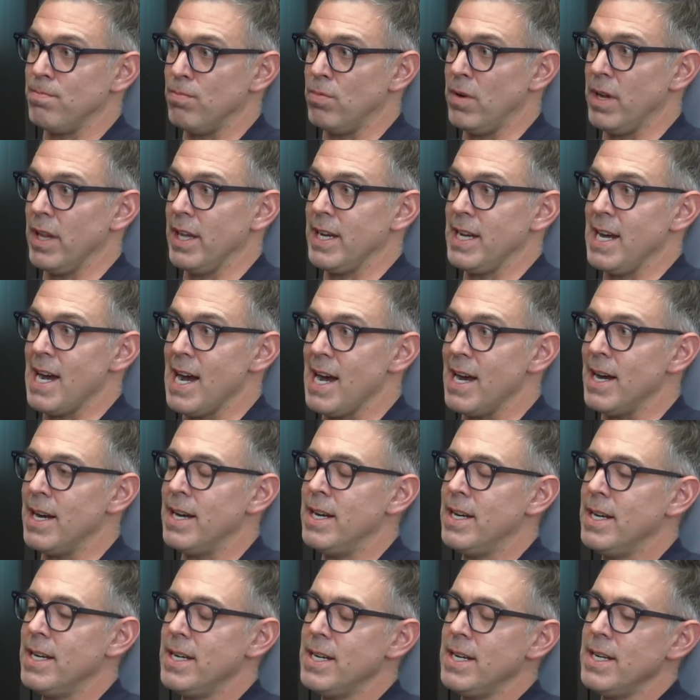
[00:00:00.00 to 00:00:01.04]
really
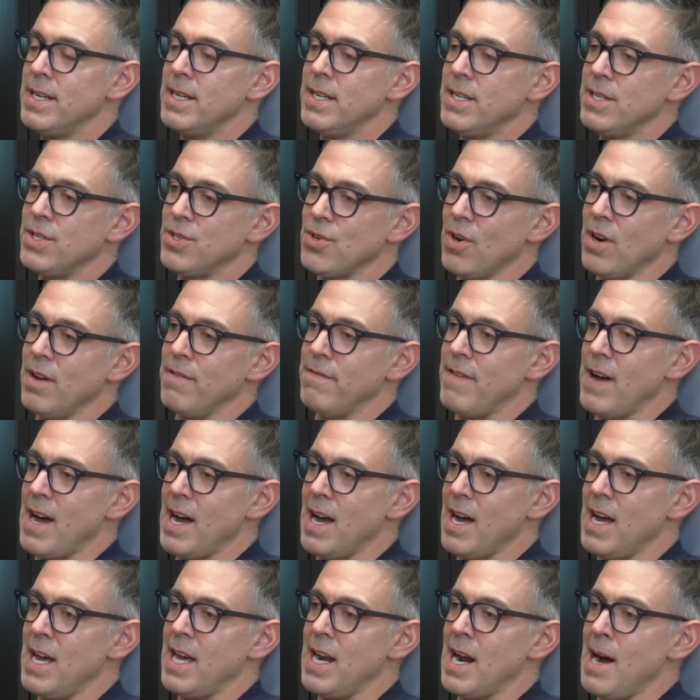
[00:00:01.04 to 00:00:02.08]
sort of
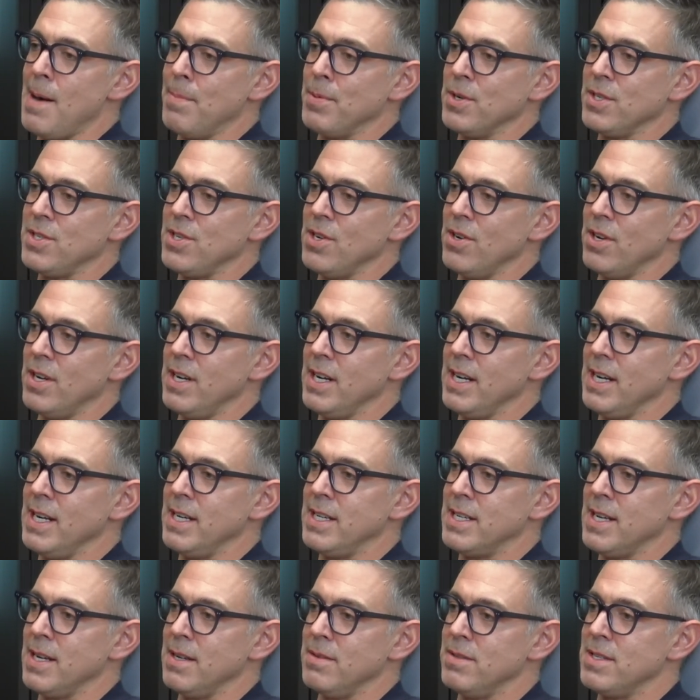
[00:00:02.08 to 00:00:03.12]
an opportunity
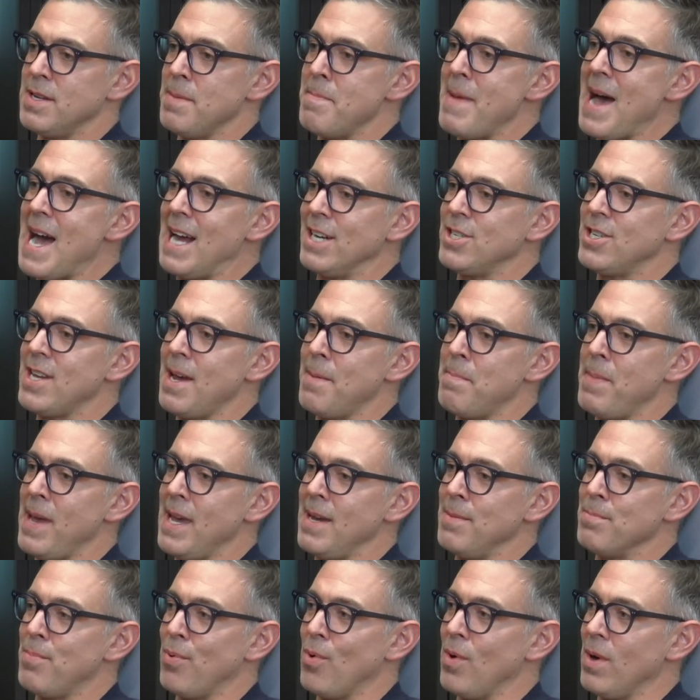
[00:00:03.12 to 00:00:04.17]
to match that
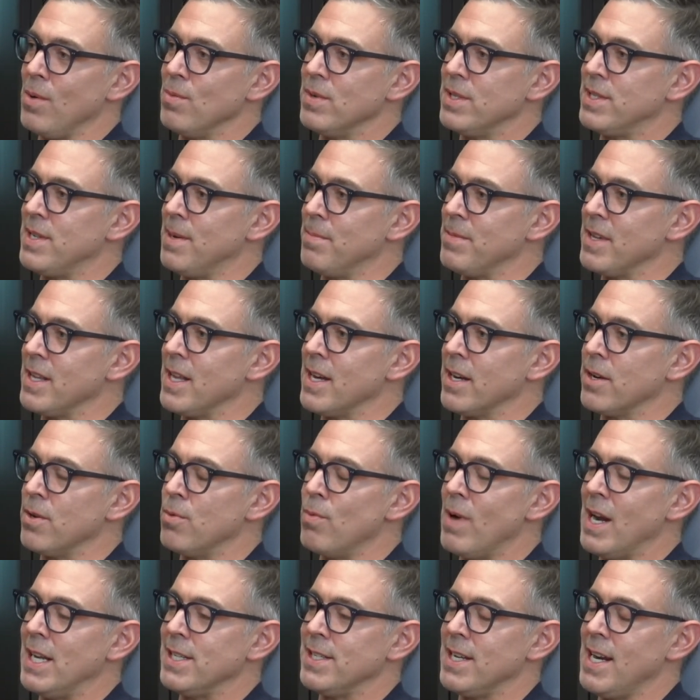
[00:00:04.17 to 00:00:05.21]
pain point with something that could
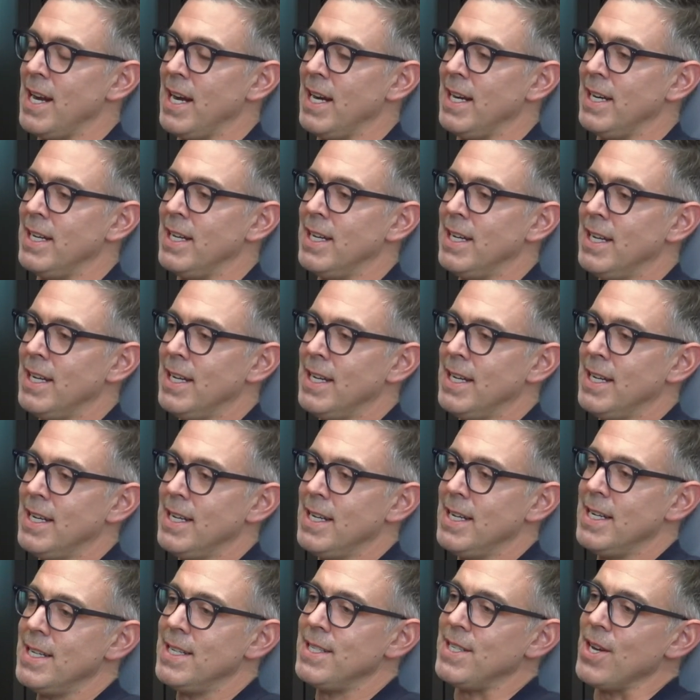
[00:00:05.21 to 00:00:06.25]
resonate?
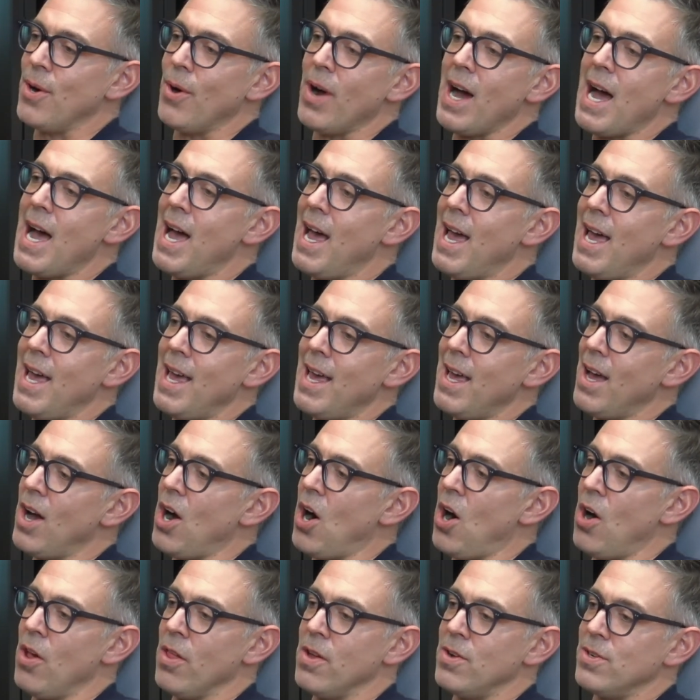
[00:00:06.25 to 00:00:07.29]
So
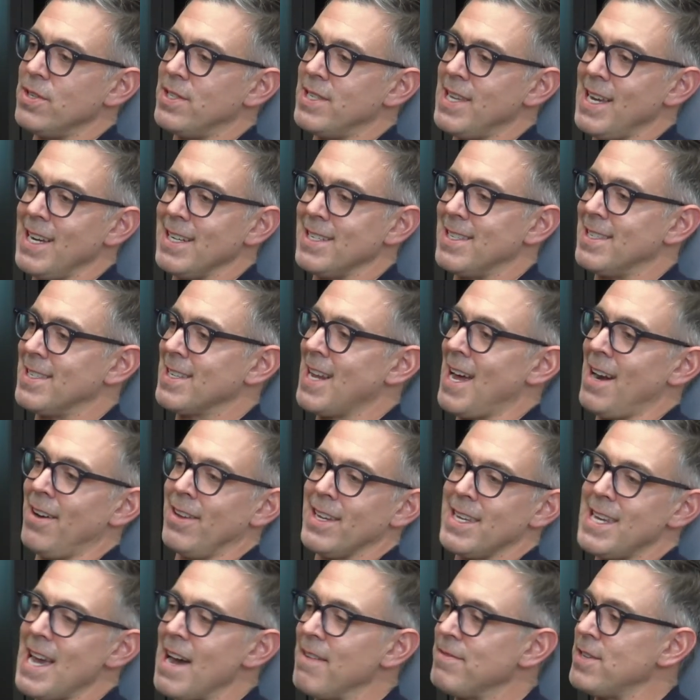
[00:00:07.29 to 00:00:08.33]
all those things, it's kind of
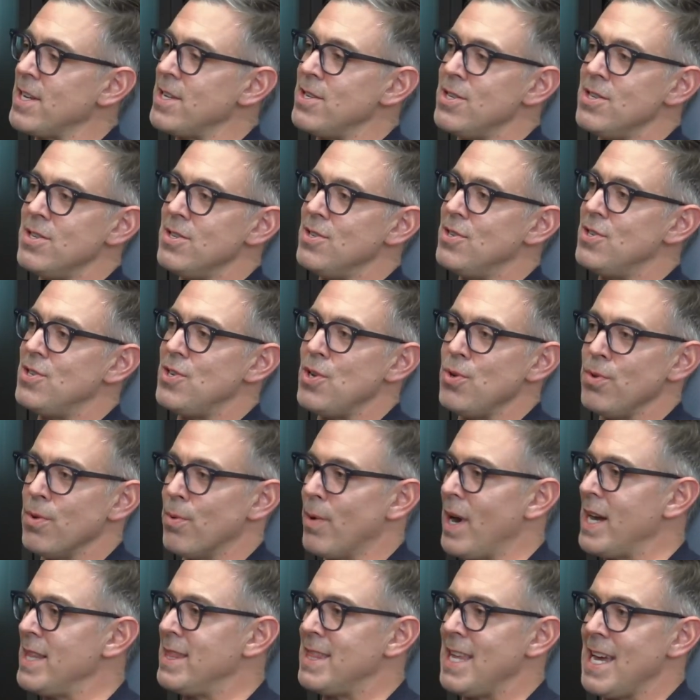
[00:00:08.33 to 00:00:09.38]
like you have to do the
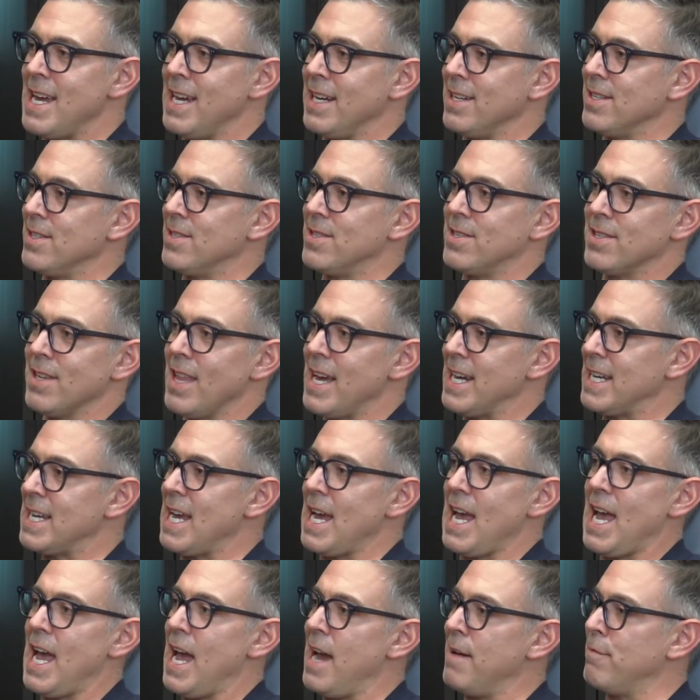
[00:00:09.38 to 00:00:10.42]
right things like
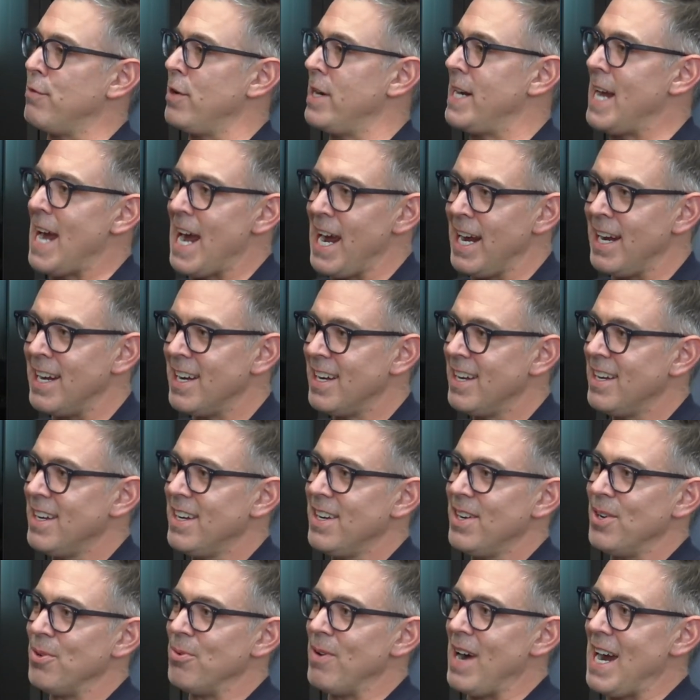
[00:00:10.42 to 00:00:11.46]
every day,
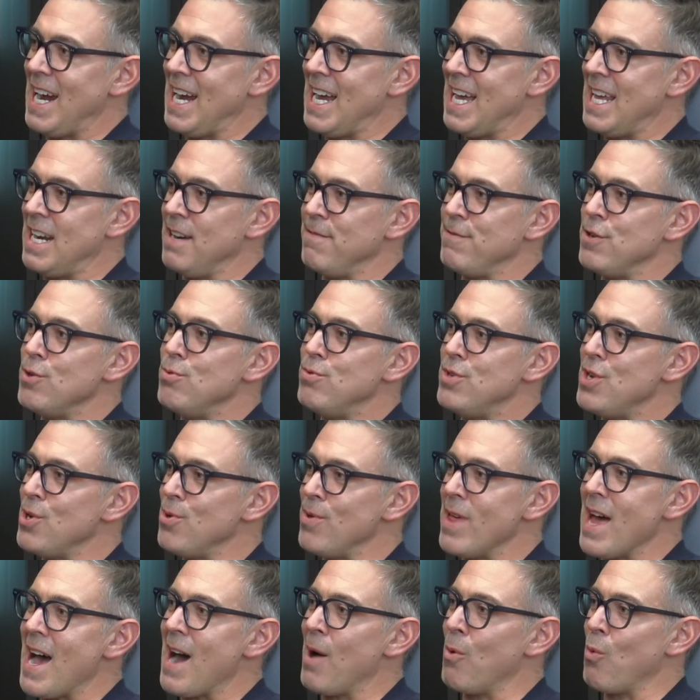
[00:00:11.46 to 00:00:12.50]
right? And if you do
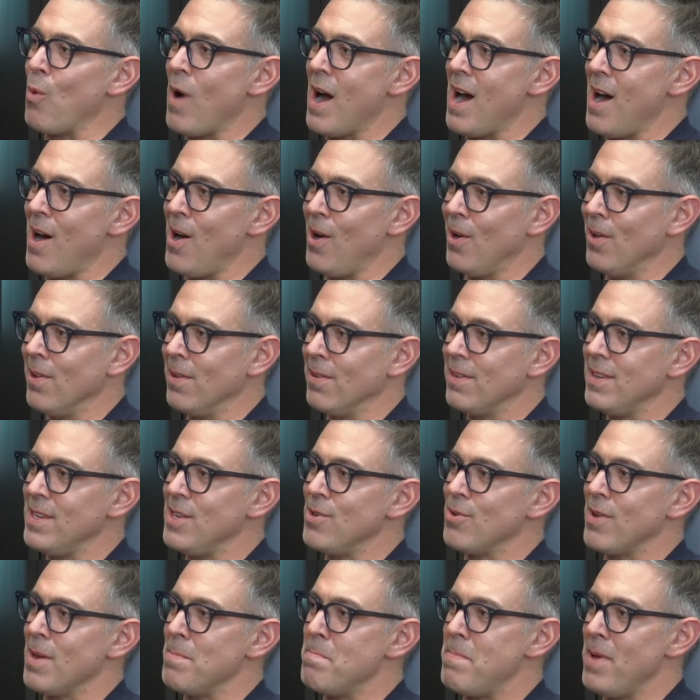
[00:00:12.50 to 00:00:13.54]
that well,
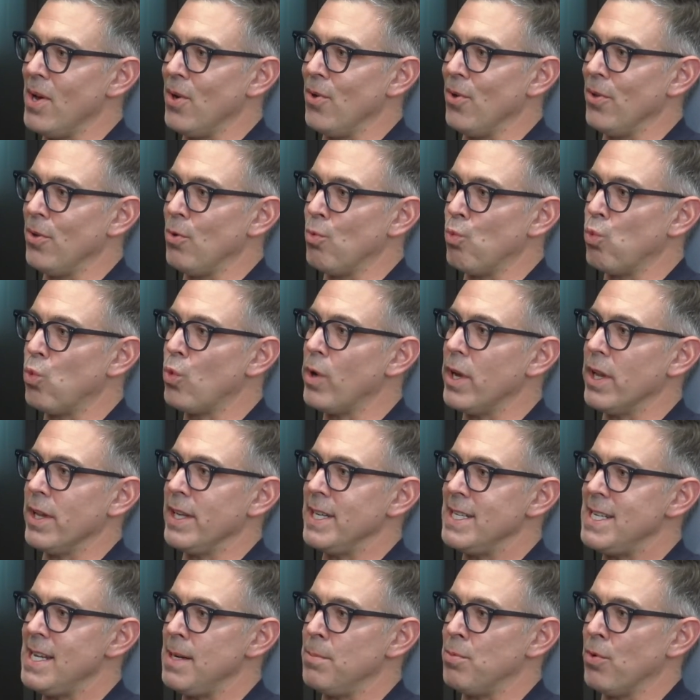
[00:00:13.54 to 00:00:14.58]
you can build a really
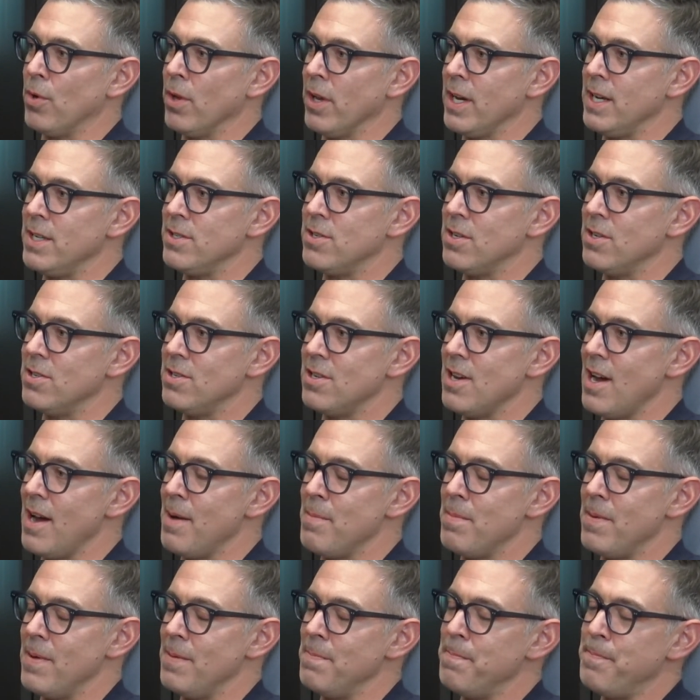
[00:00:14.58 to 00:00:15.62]
deep
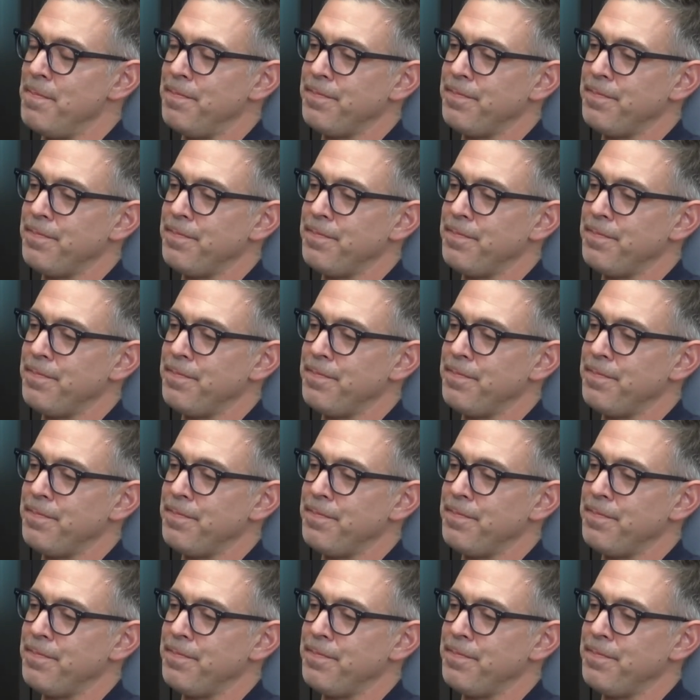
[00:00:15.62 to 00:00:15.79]
relationship. And